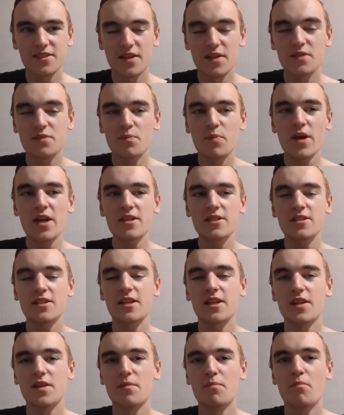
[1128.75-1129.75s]
It's
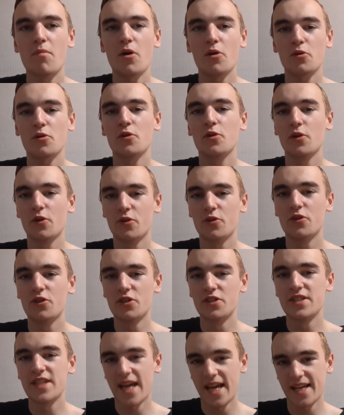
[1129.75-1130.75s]
basically the modern
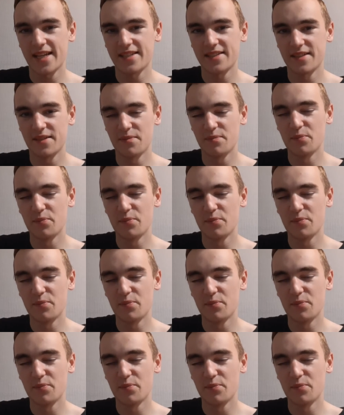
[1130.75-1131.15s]
London taxi,